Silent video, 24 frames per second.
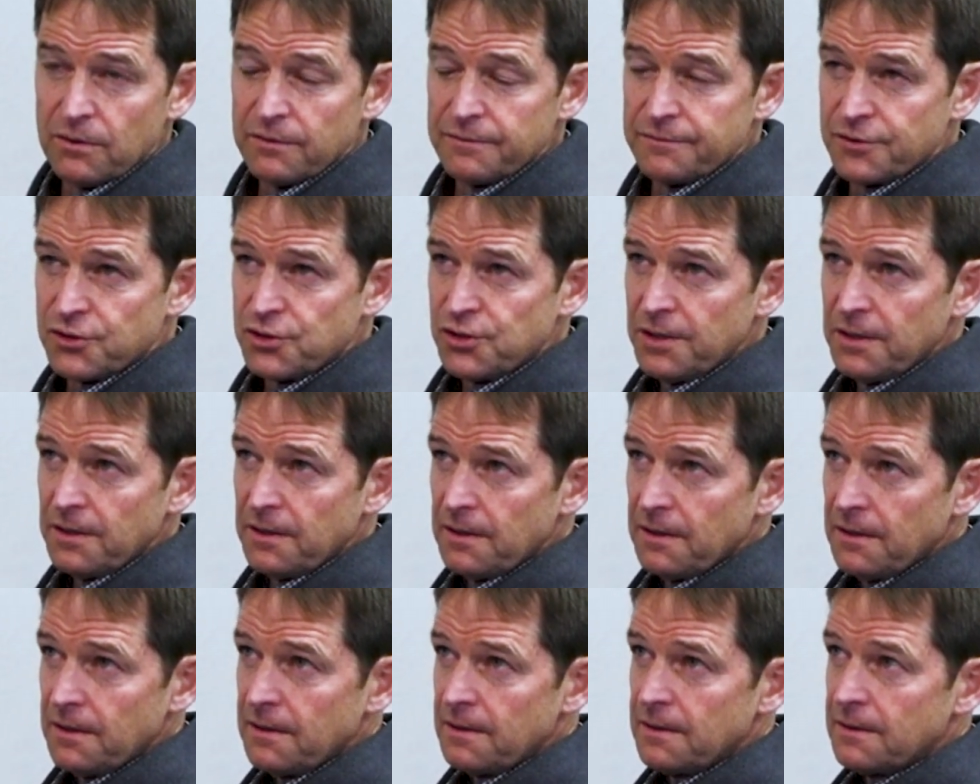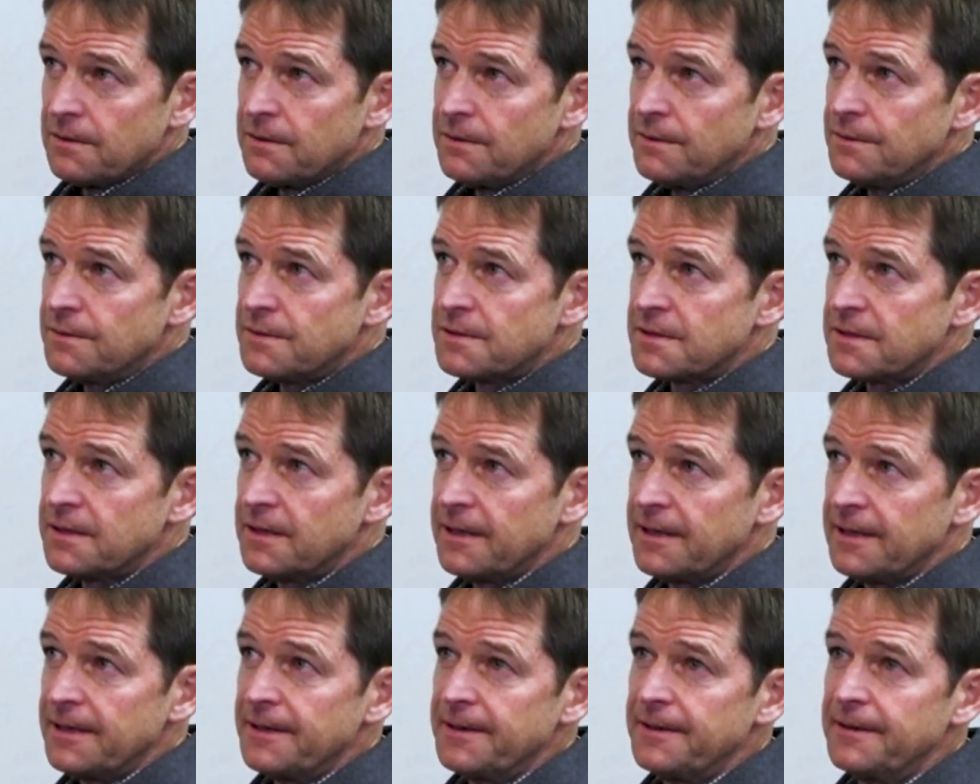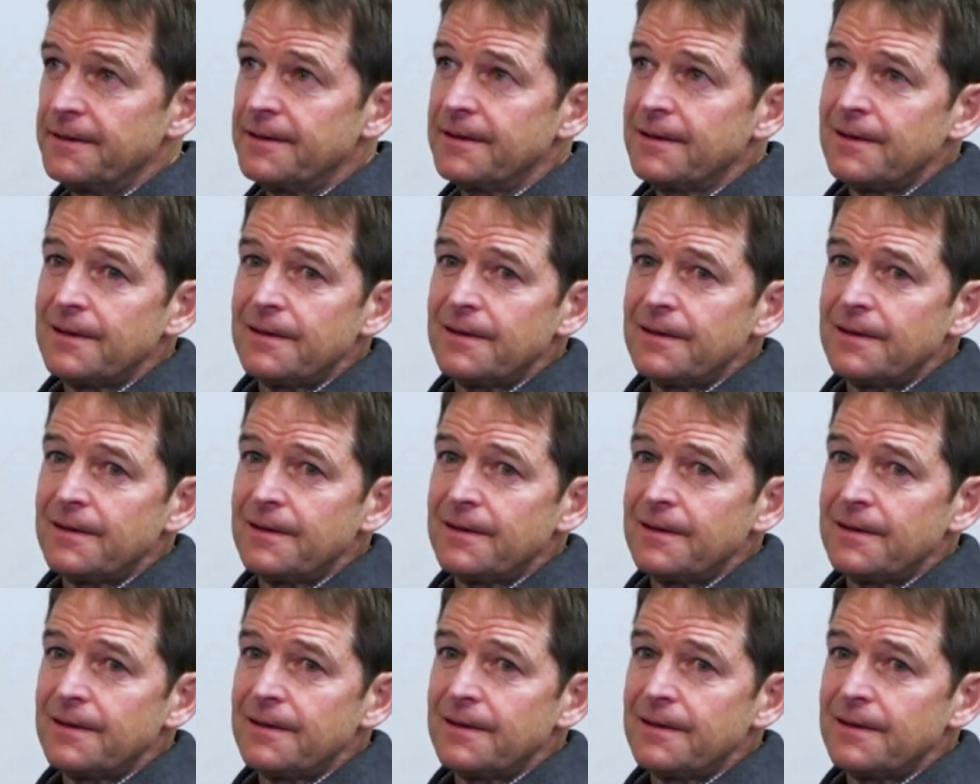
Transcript: of GE who said,